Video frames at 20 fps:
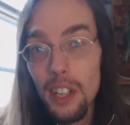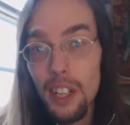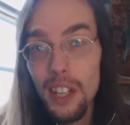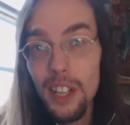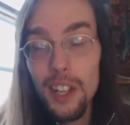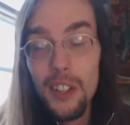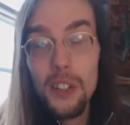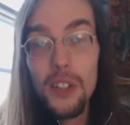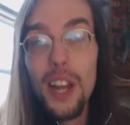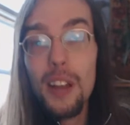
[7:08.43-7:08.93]

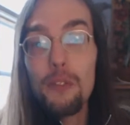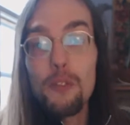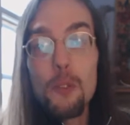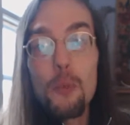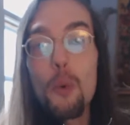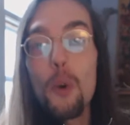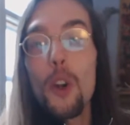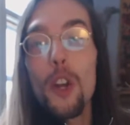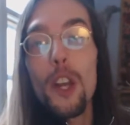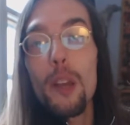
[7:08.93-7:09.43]
He doesn't have
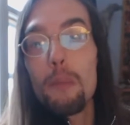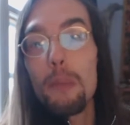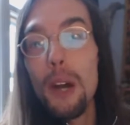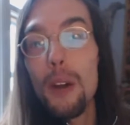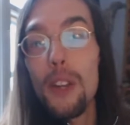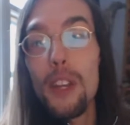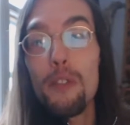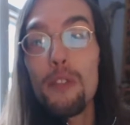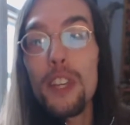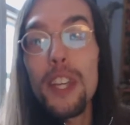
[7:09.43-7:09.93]
to worry
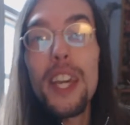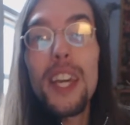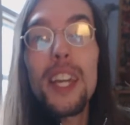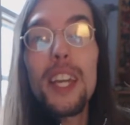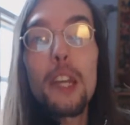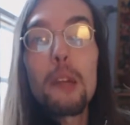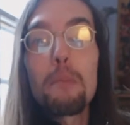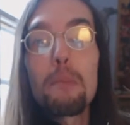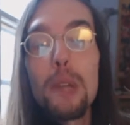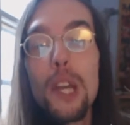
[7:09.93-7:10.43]
about even
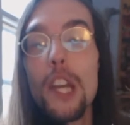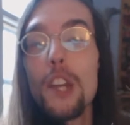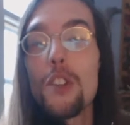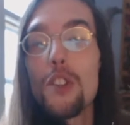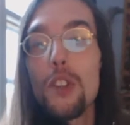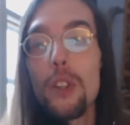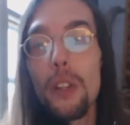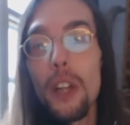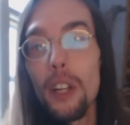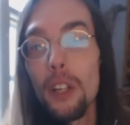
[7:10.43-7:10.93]
getting
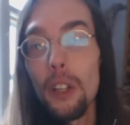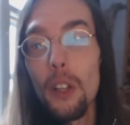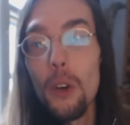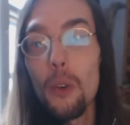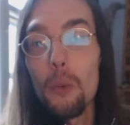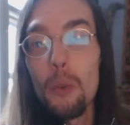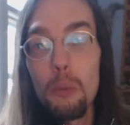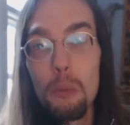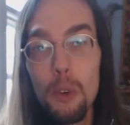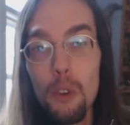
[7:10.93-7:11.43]
impeached, let
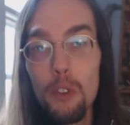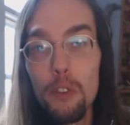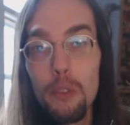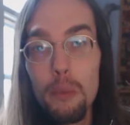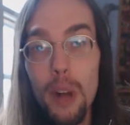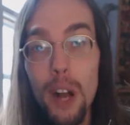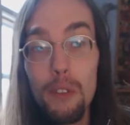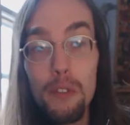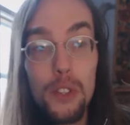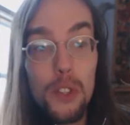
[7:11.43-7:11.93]
alone removed
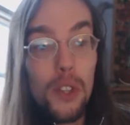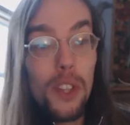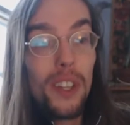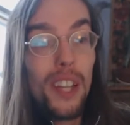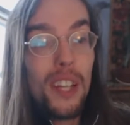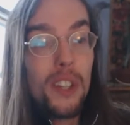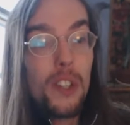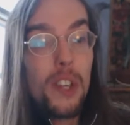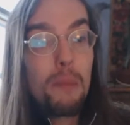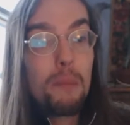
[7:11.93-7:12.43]
from office,
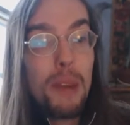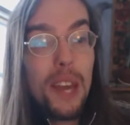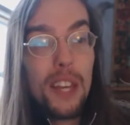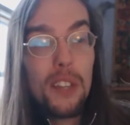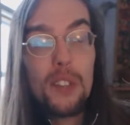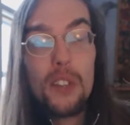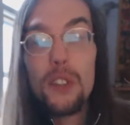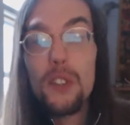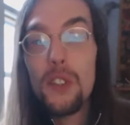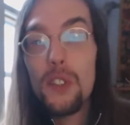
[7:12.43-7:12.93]
unless he
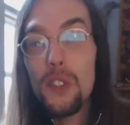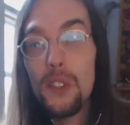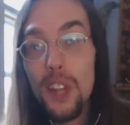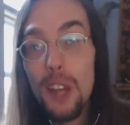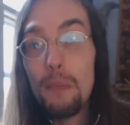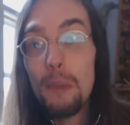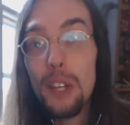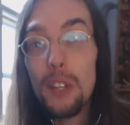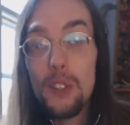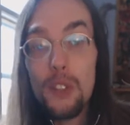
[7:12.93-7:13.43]
makes a
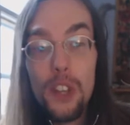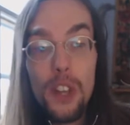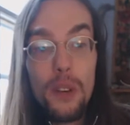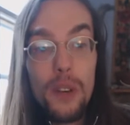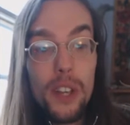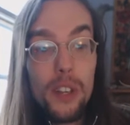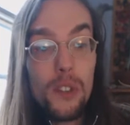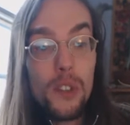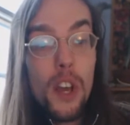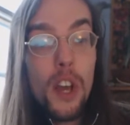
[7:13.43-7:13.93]
systemic
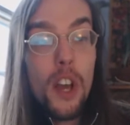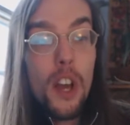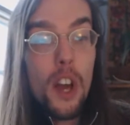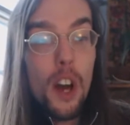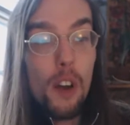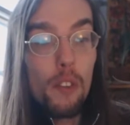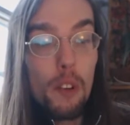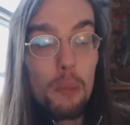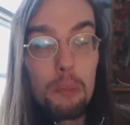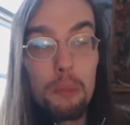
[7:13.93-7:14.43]
series
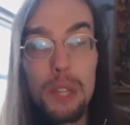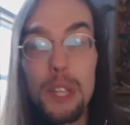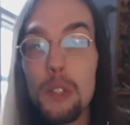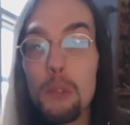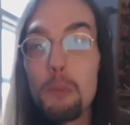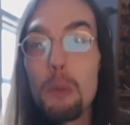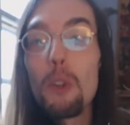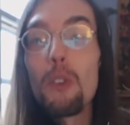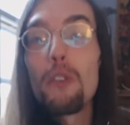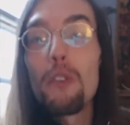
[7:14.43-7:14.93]
of
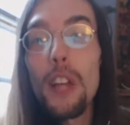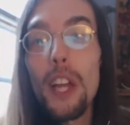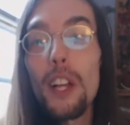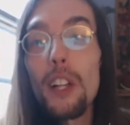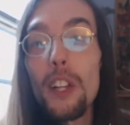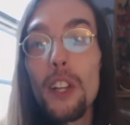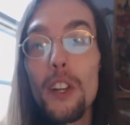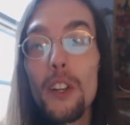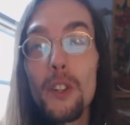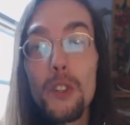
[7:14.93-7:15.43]
abysmal
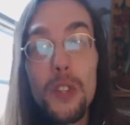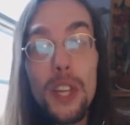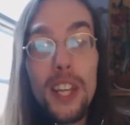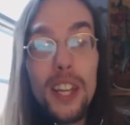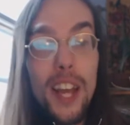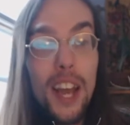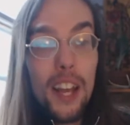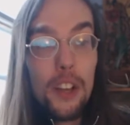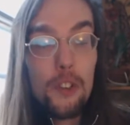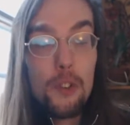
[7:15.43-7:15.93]
failures
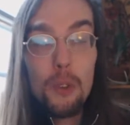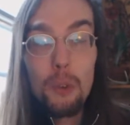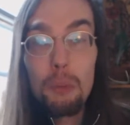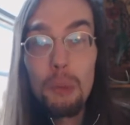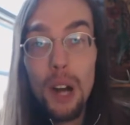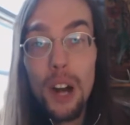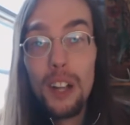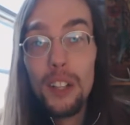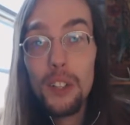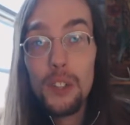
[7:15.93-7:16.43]
in actual
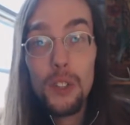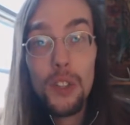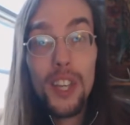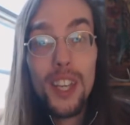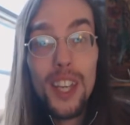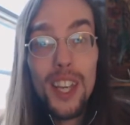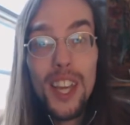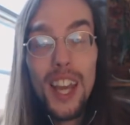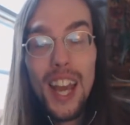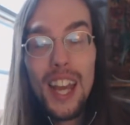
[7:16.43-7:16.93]

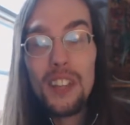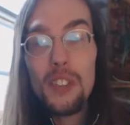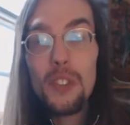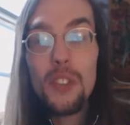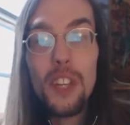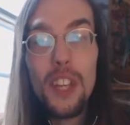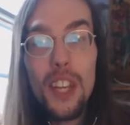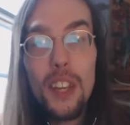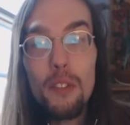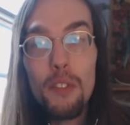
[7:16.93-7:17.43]
policy. He
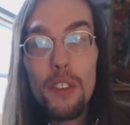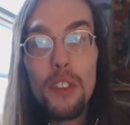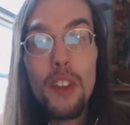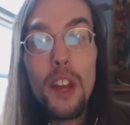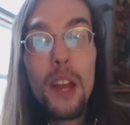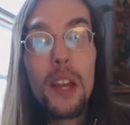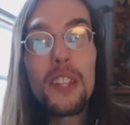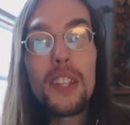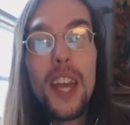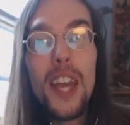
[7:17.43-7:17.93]
hasn't
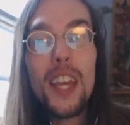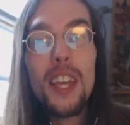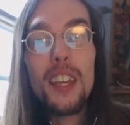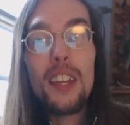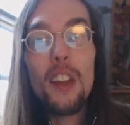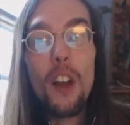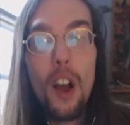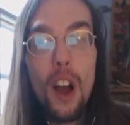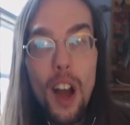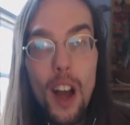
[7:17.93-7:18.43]
even
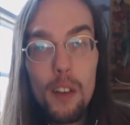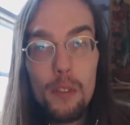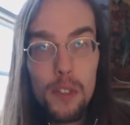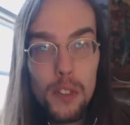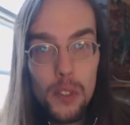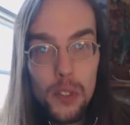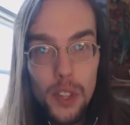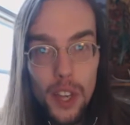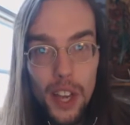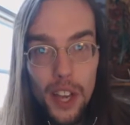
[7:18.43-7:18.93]
taken
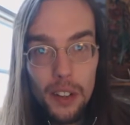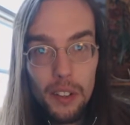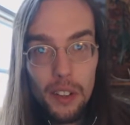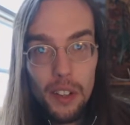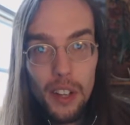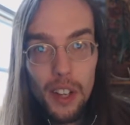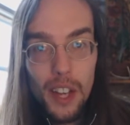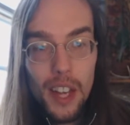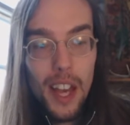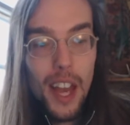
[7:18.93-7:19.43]
office yet.
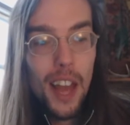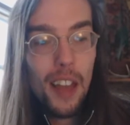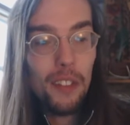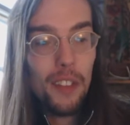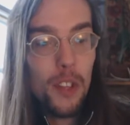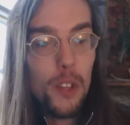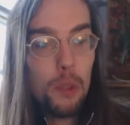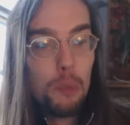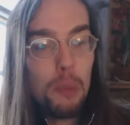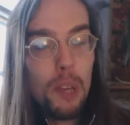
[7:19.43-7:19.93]

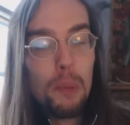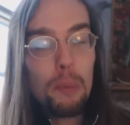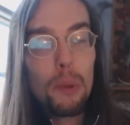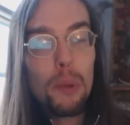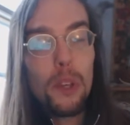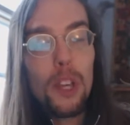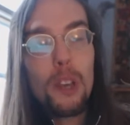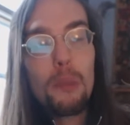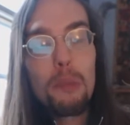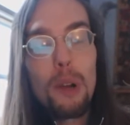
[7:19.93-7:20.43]
And these
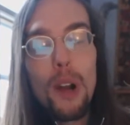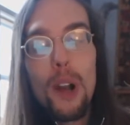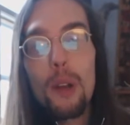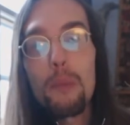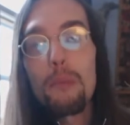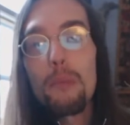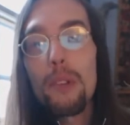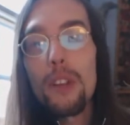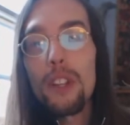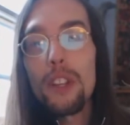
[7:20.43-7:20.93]
people keep
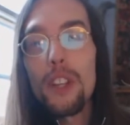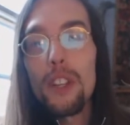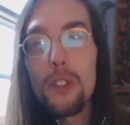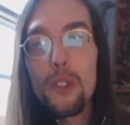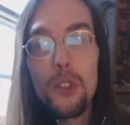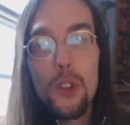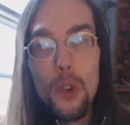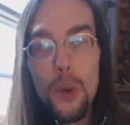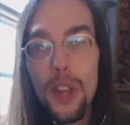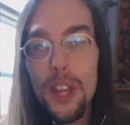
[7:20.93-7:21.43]
harboring
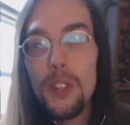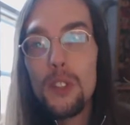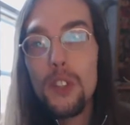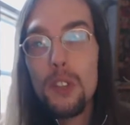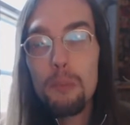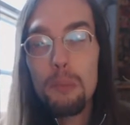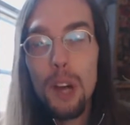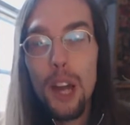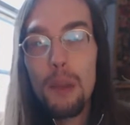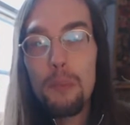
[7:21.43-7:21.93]
these
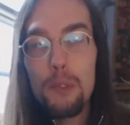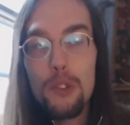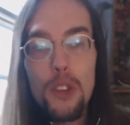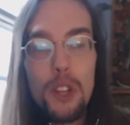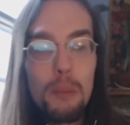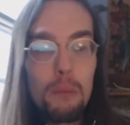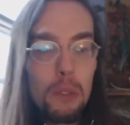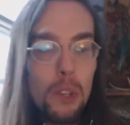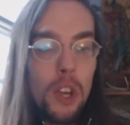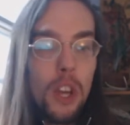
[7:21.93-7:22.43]
crazy pipe
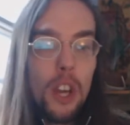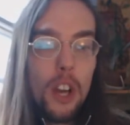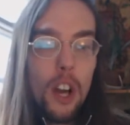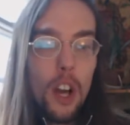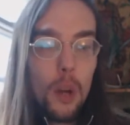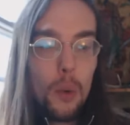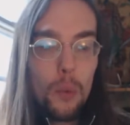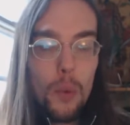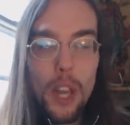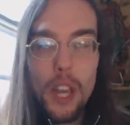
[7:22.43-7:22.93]
dreams.
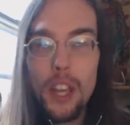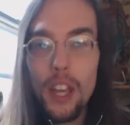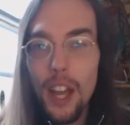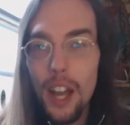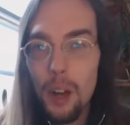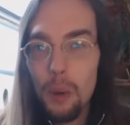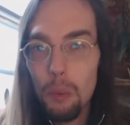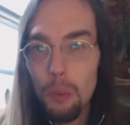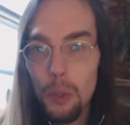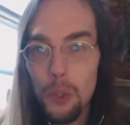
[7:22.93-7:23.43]
A
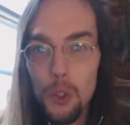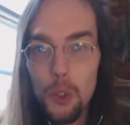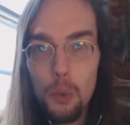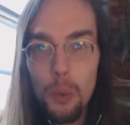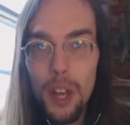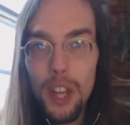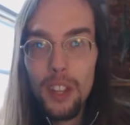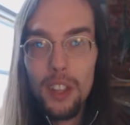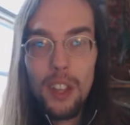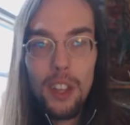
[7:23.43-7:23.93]
recount will
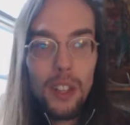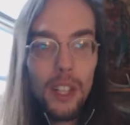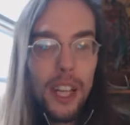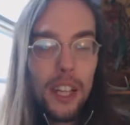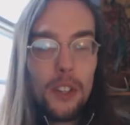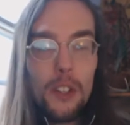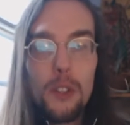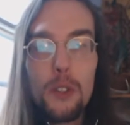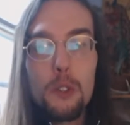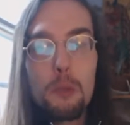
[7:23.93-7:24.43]
swing the
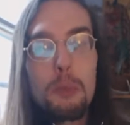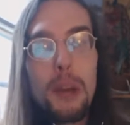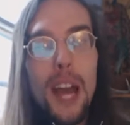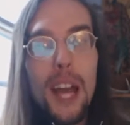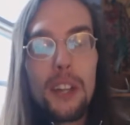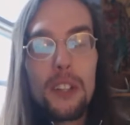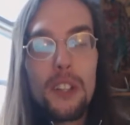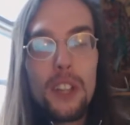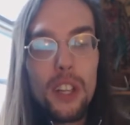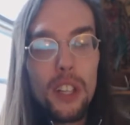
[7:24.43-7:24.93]
electors
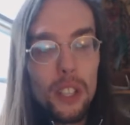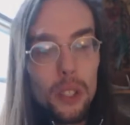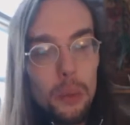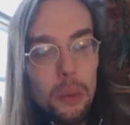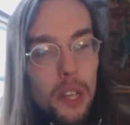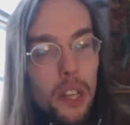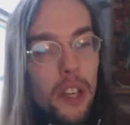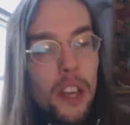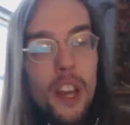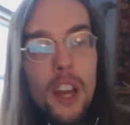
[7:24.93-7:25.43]
back to
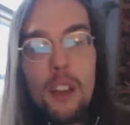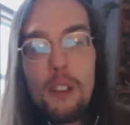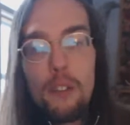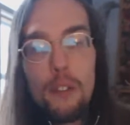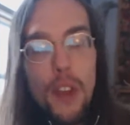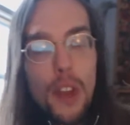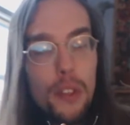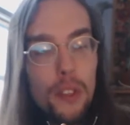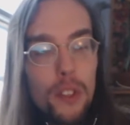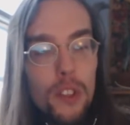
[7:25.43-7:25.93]
Hillary.
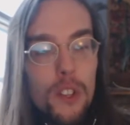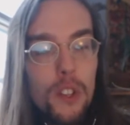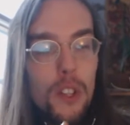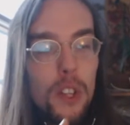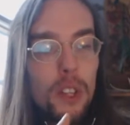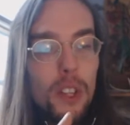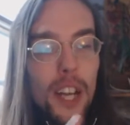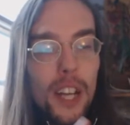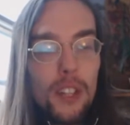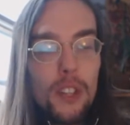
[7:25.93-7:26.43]
Faithless
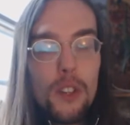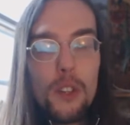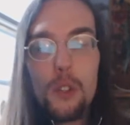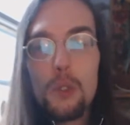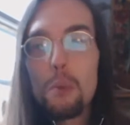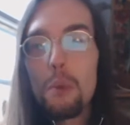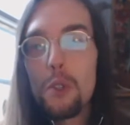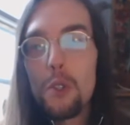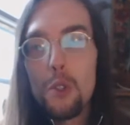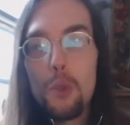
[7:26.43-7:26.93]

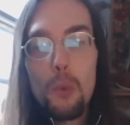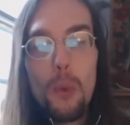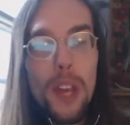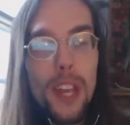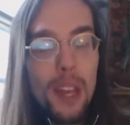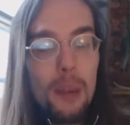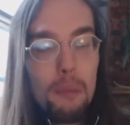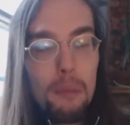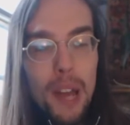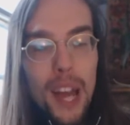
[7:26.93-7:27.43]
electors will
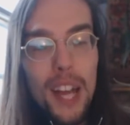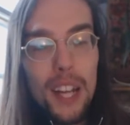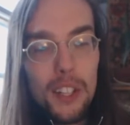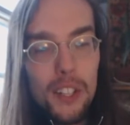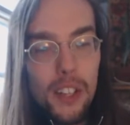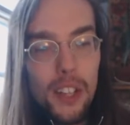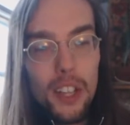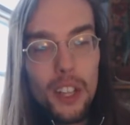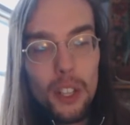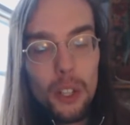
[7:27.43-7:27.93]
swing it
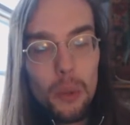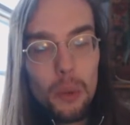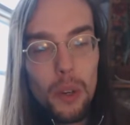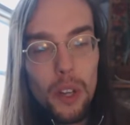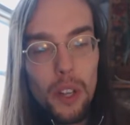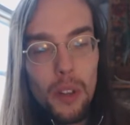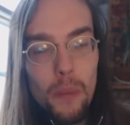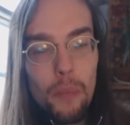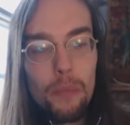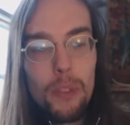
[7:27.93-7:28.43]
back to
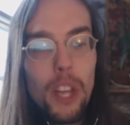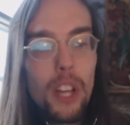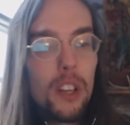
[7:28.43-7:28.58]
Hillary.